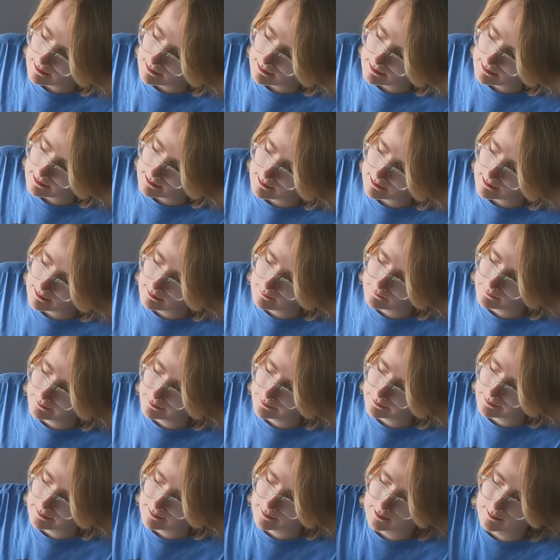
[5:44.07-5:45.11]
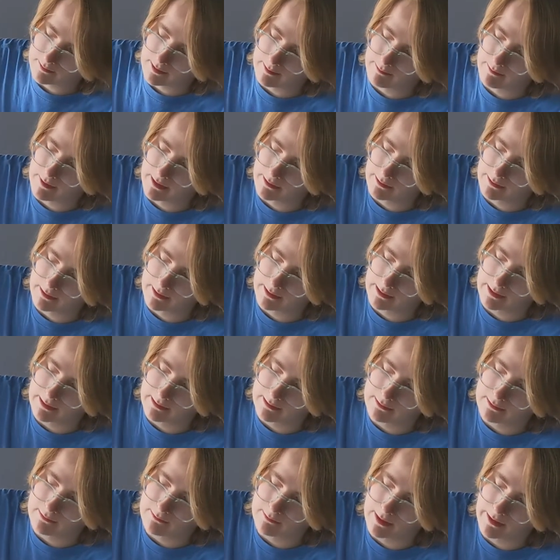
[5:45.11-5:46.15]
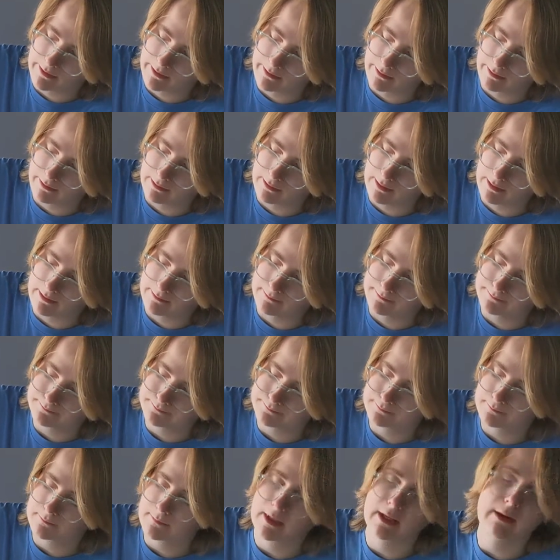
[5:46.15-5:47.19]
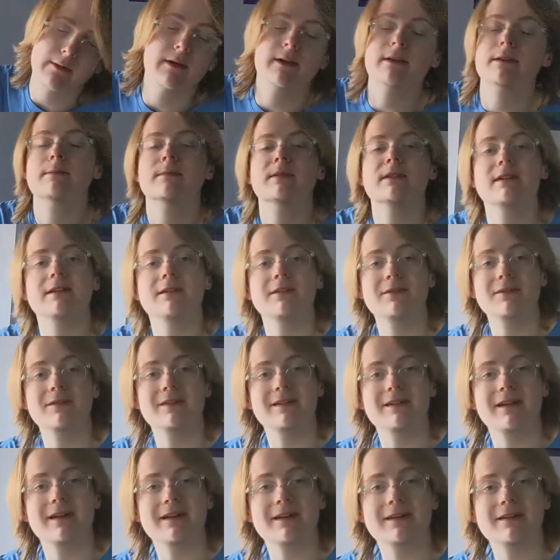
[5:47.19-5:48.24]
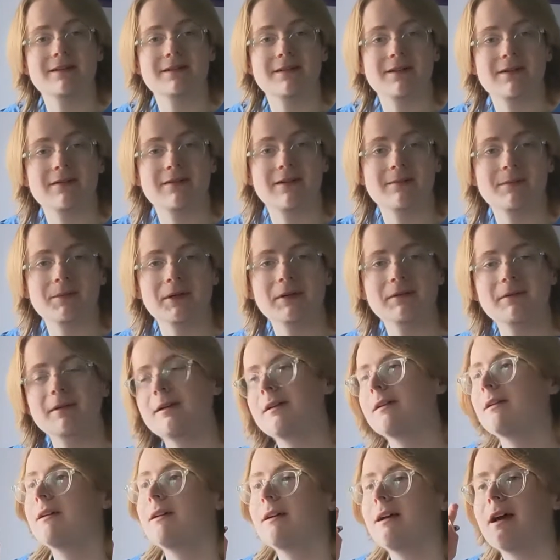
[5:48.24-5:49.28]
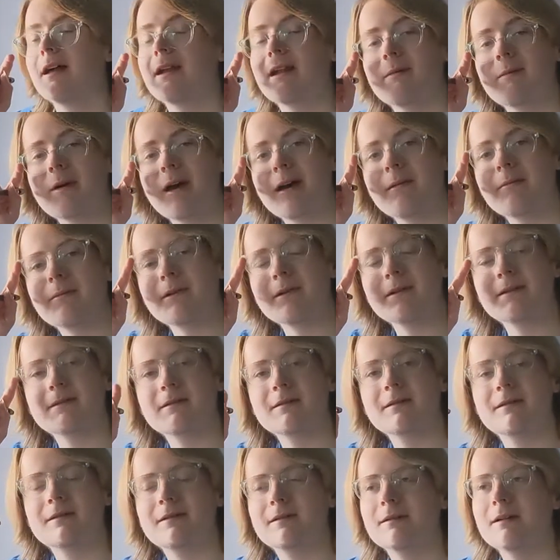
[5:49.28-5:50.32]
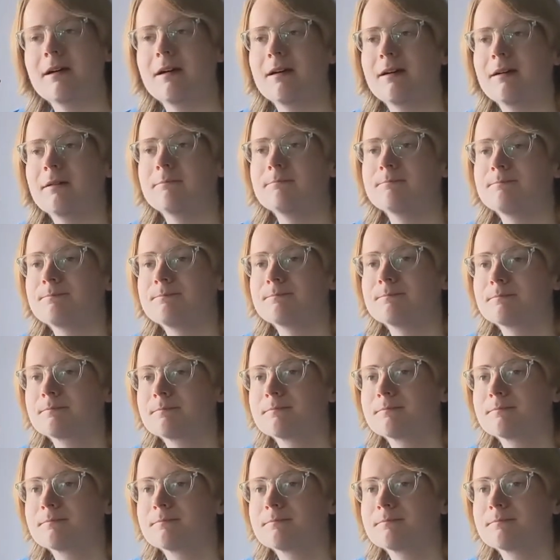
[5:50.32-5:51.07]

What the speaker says: Hopefully you're hearing my muttering. I do mutter a lot. Anyways, I'm seeing Lucy Dacus in November, and I'm happy. I'm